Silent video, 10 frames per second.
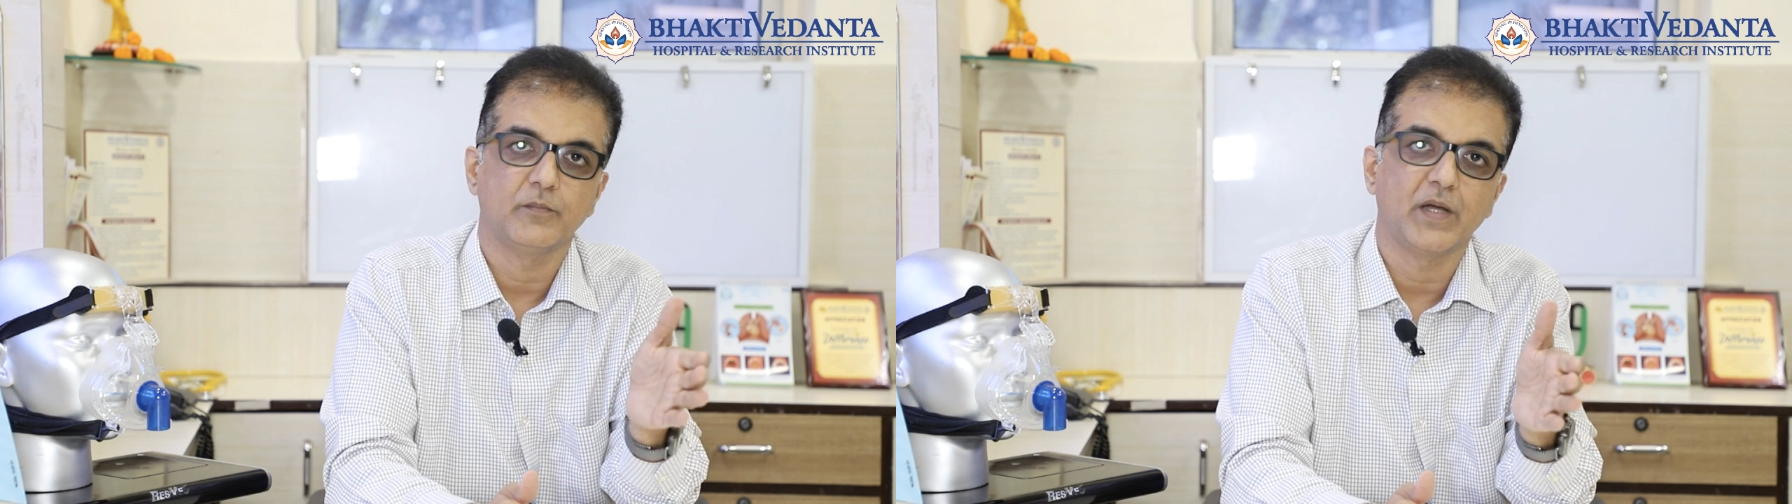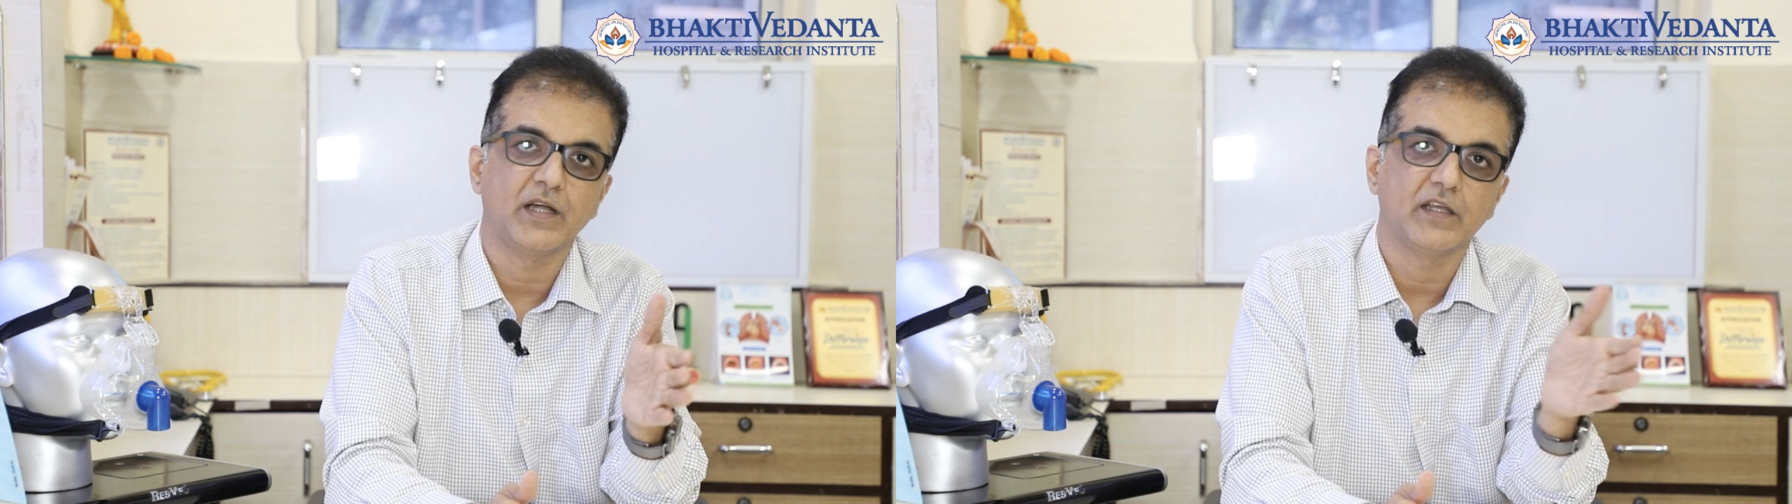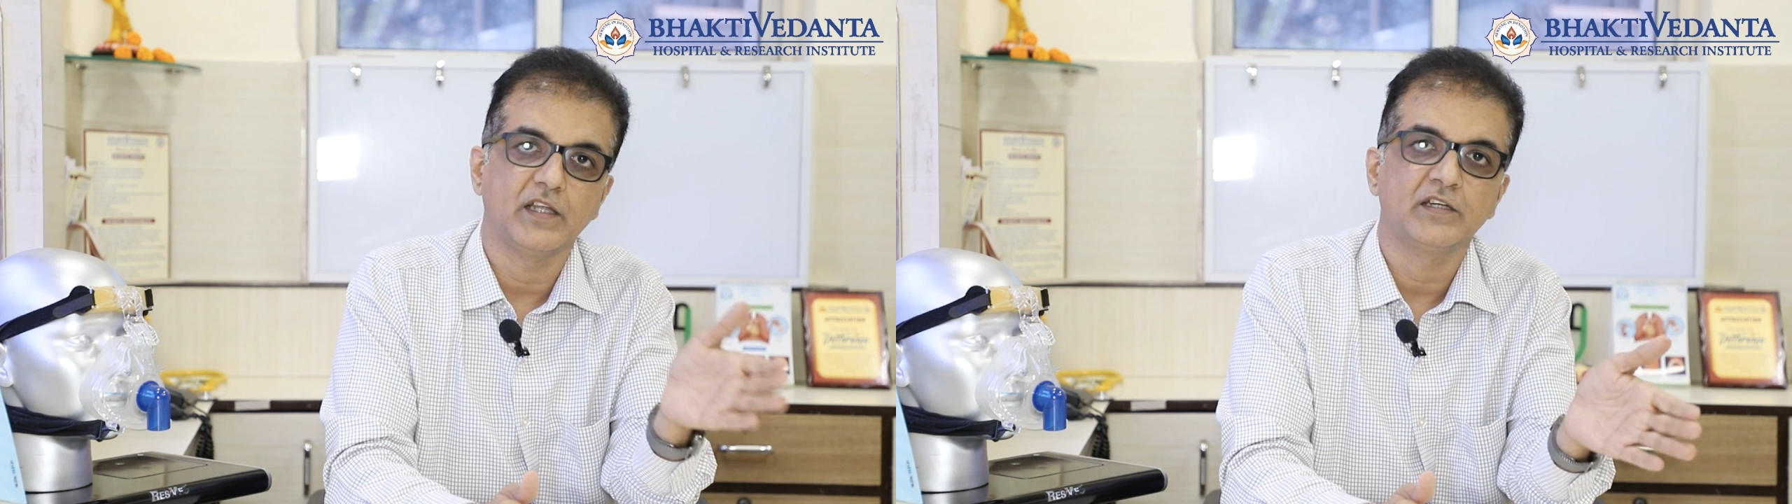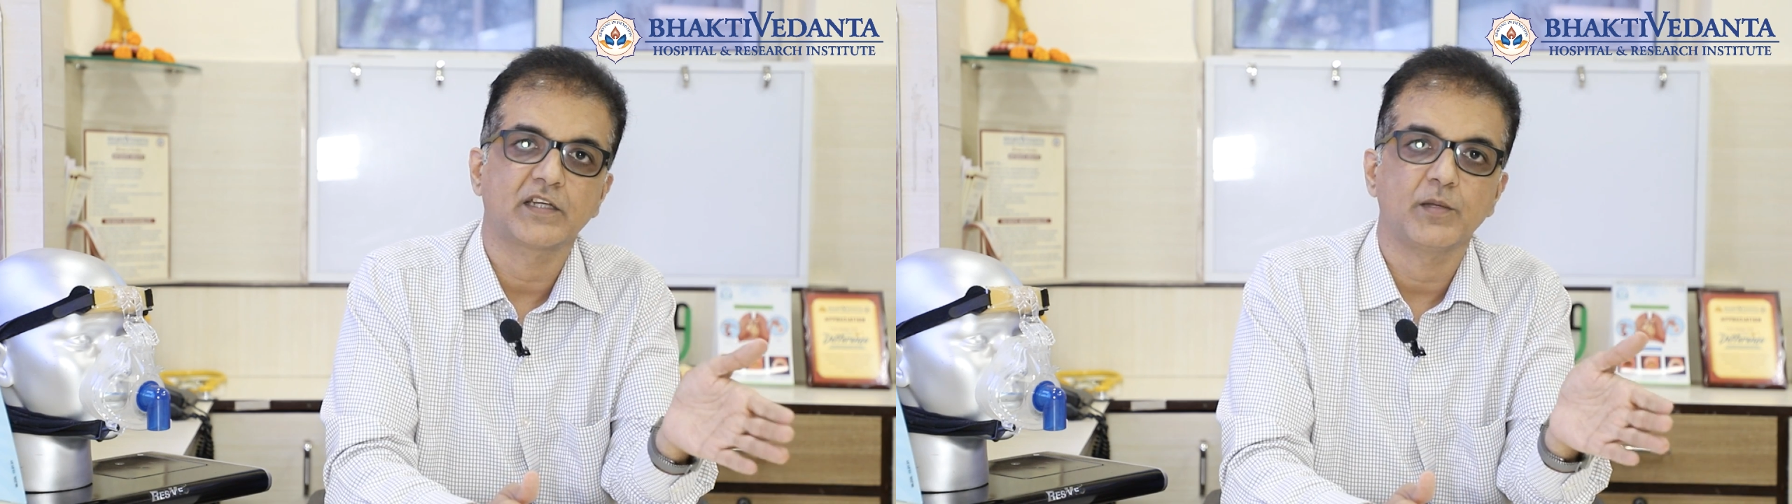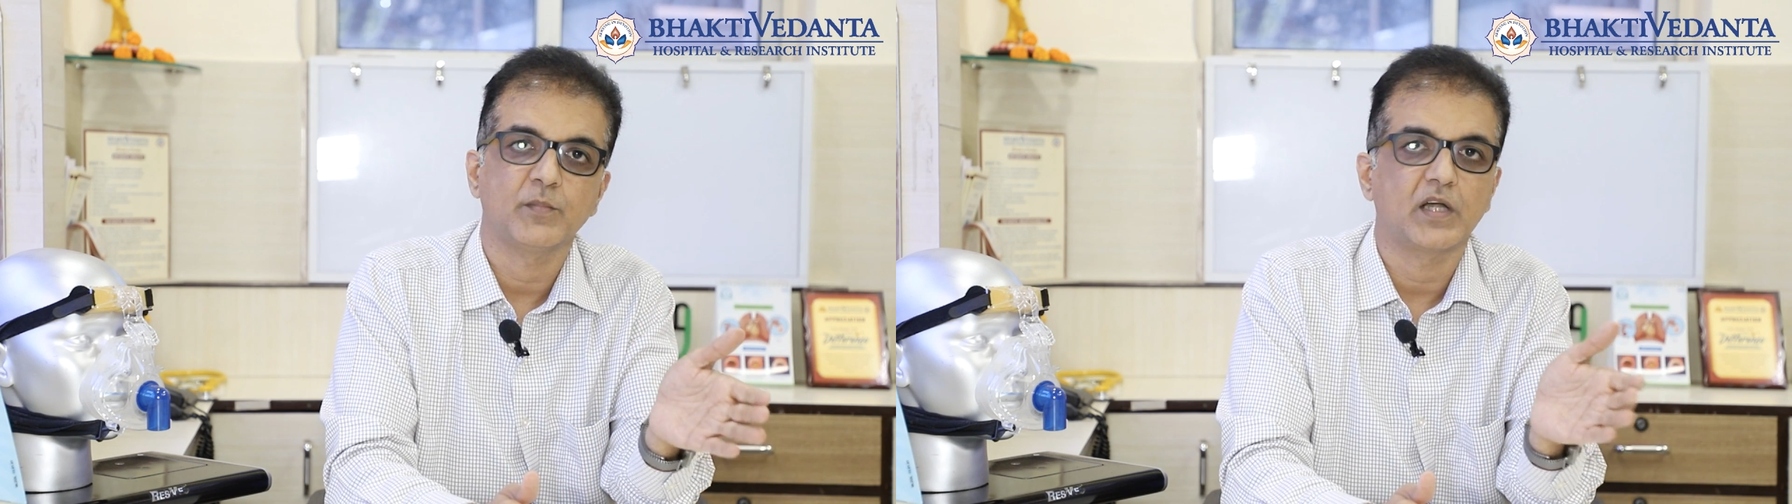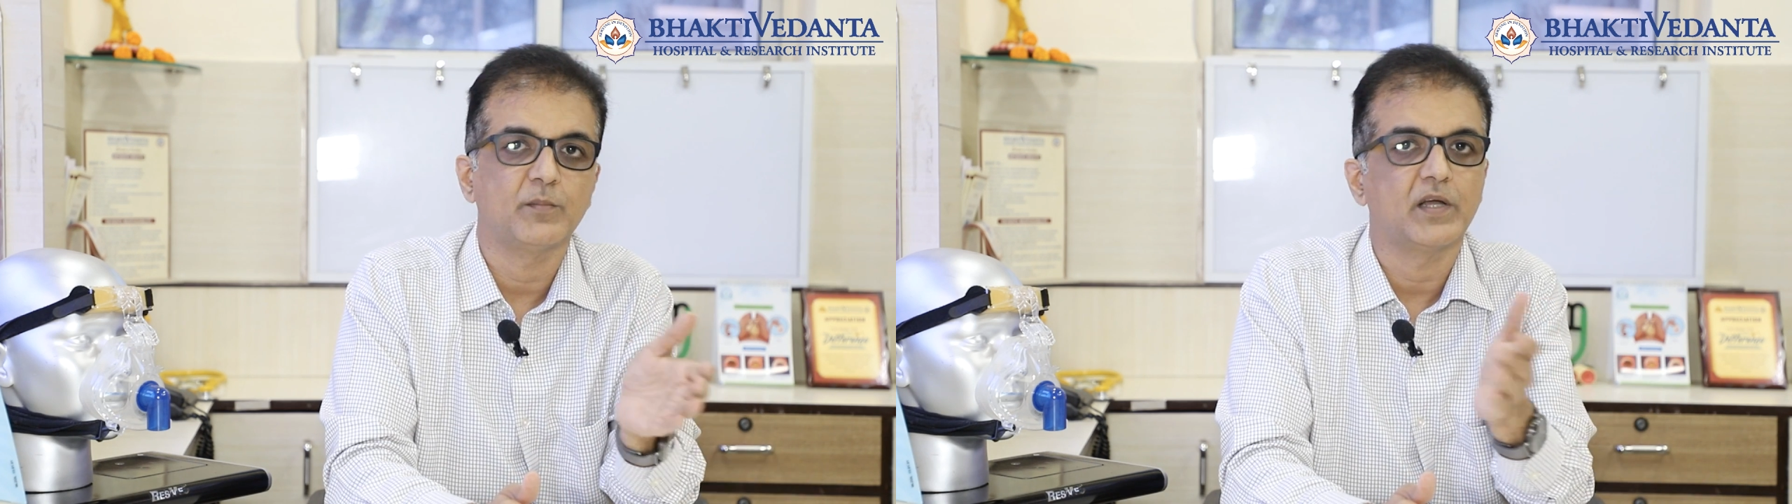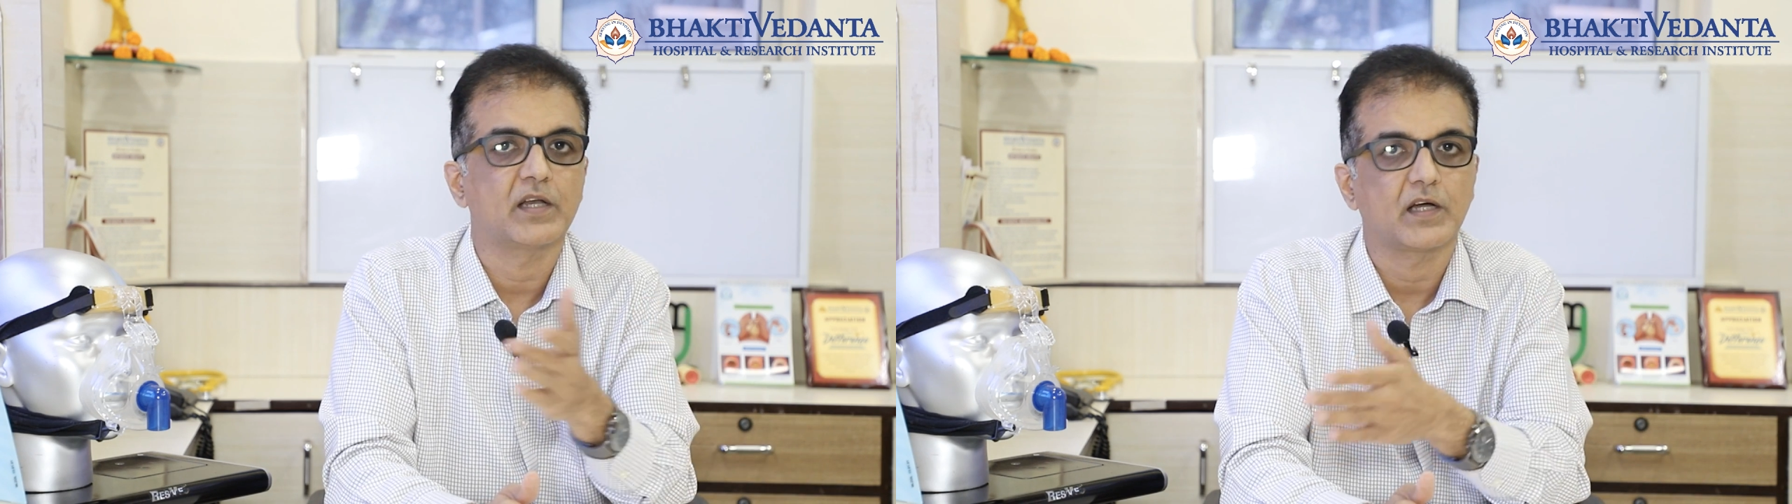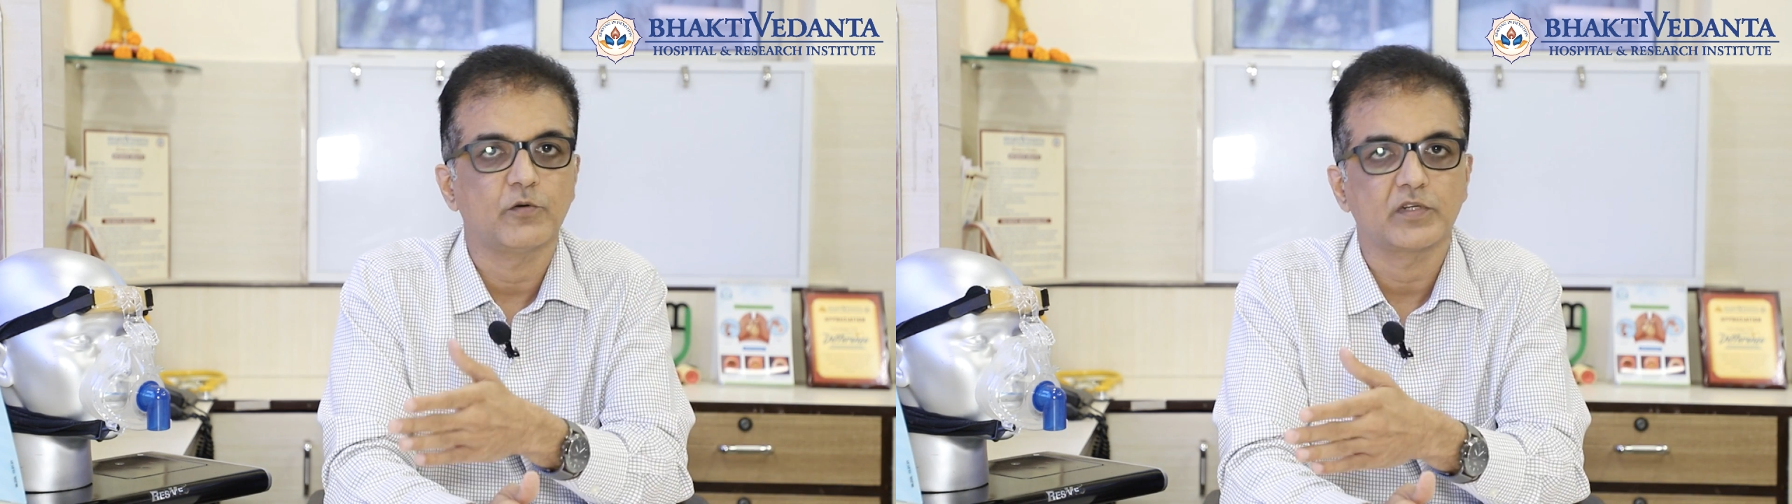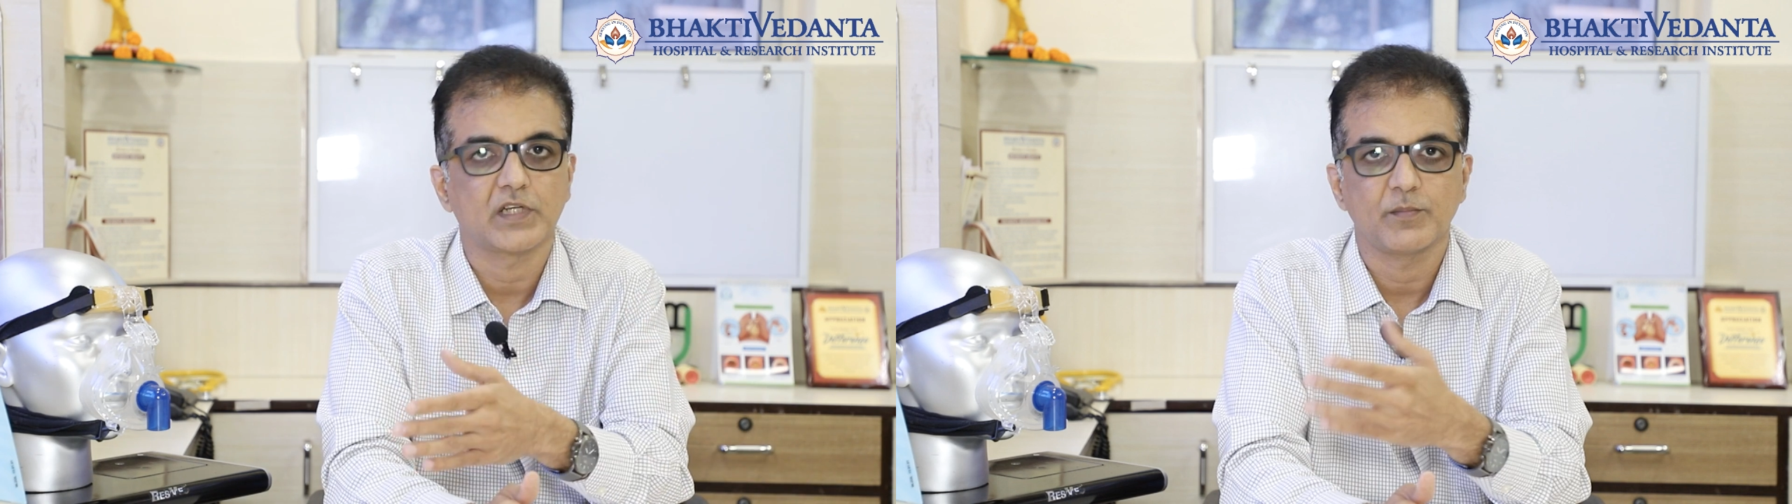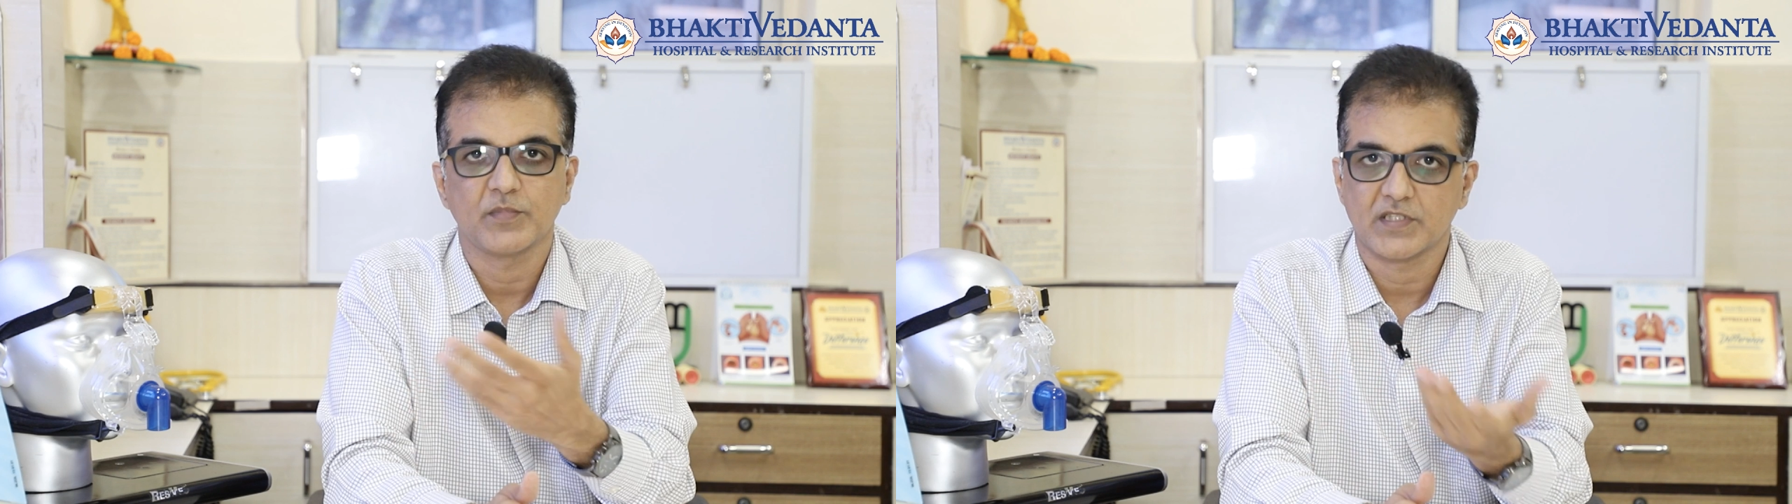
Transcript: bed in time and bed out time